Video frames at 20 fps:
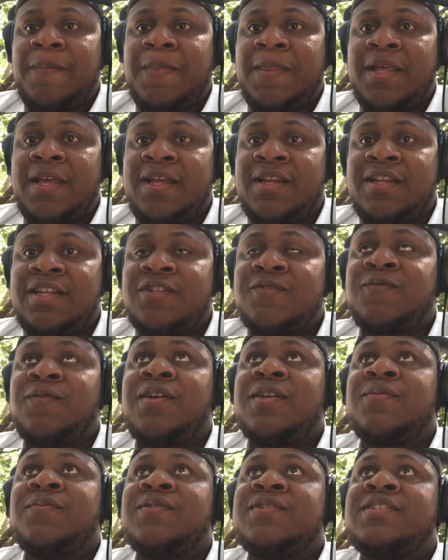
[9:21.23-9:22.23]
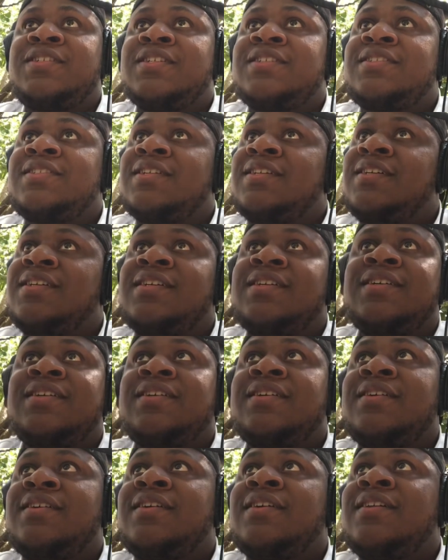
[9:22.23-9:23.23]
And this one was just
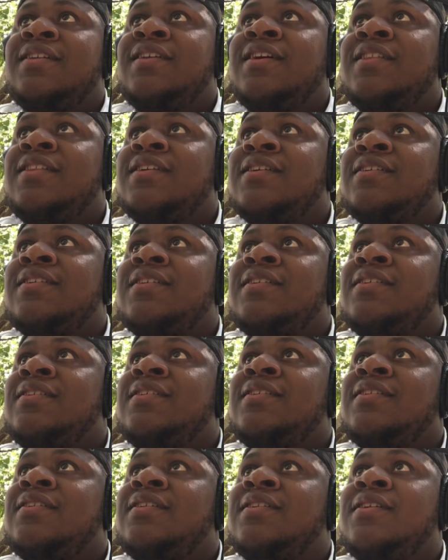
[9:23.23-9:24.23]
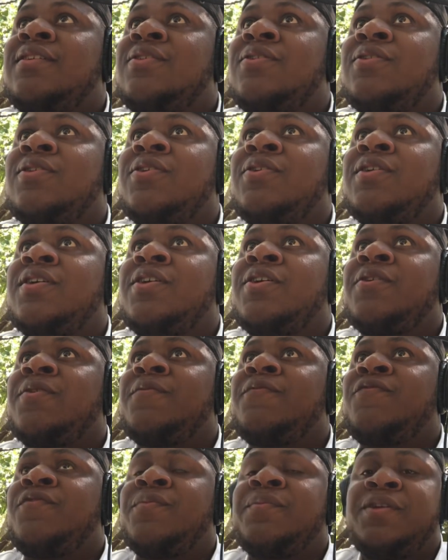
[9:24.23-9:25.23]
another, learning curve
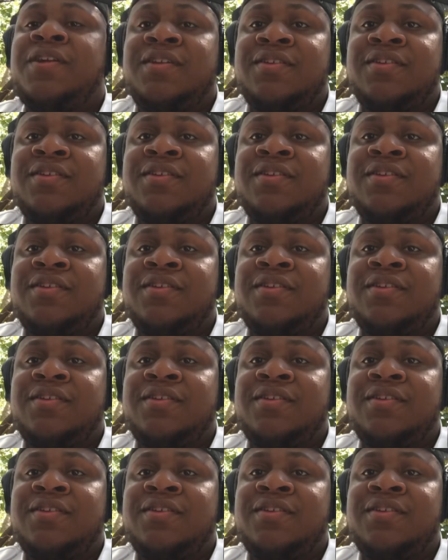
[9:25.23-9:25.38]
for me.